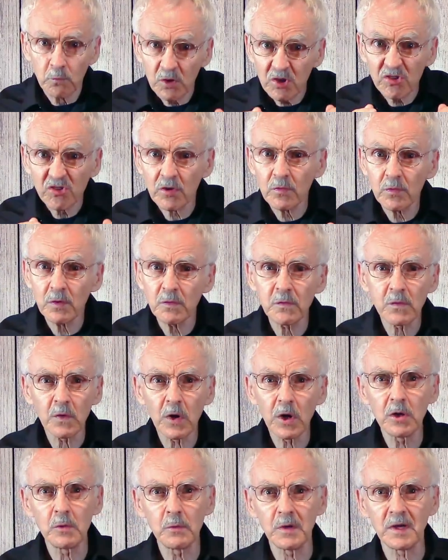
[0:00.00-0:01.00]
which of the
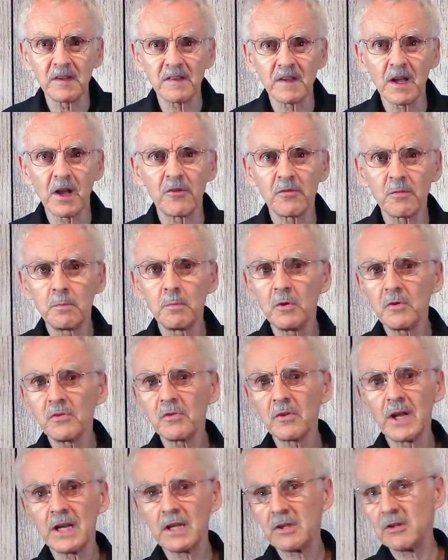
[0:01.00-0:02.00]
following sounds
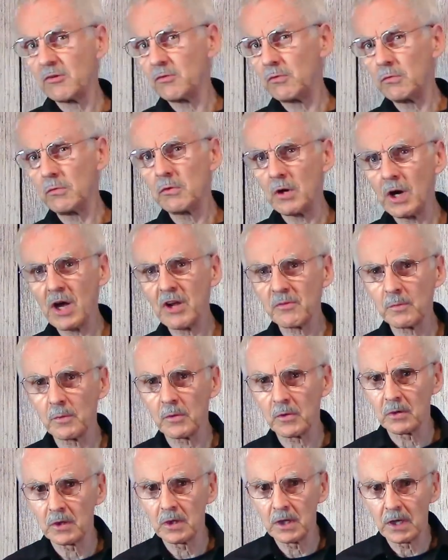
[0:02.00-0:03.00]
most like the true
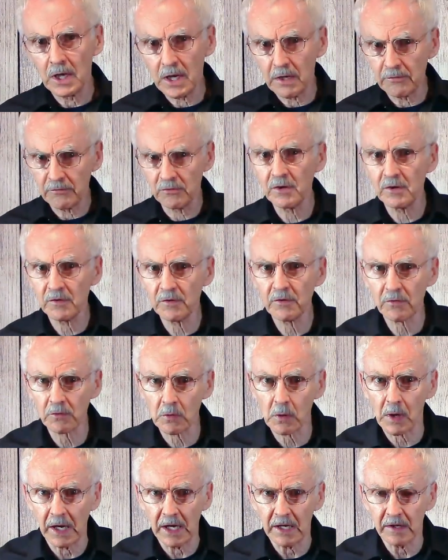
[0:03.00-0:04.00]
gospel of Jesus
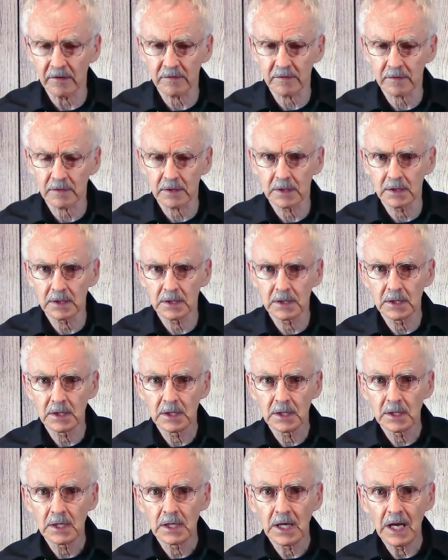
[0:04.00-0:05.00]
Christ?
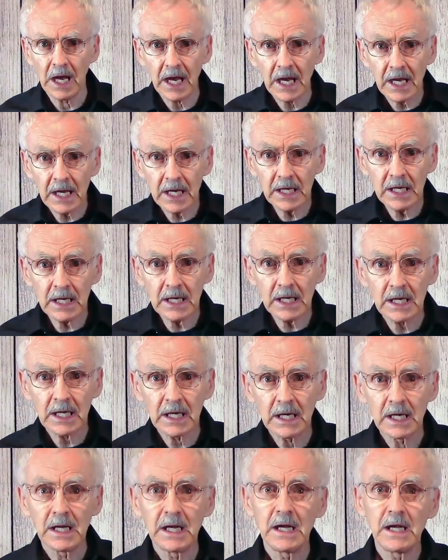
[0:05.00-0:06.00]
A.
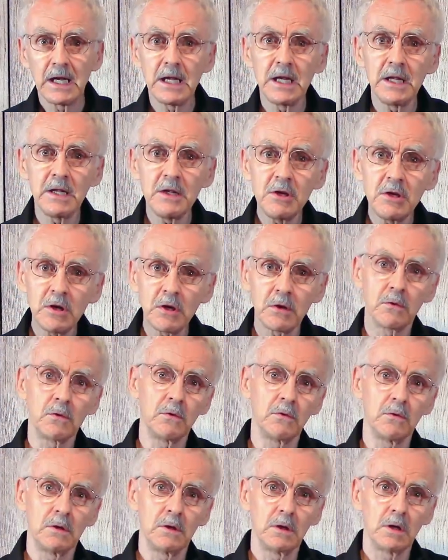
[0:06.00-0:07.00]
In you
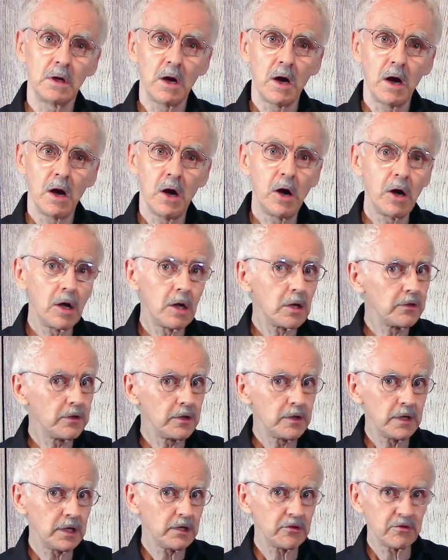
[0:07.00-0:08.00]
all the
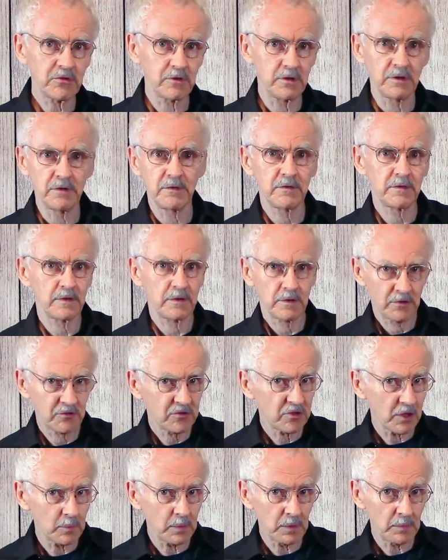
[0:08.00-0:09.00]
nations
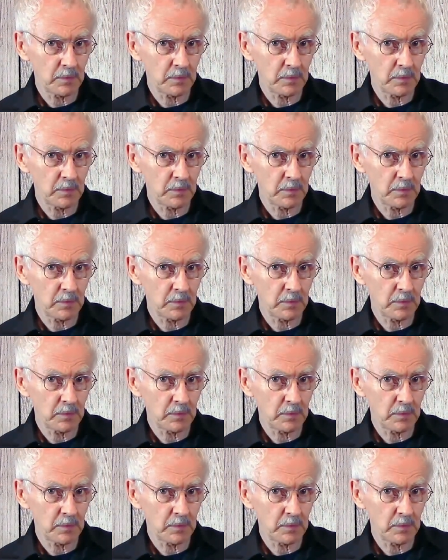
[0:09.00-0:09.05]
shall be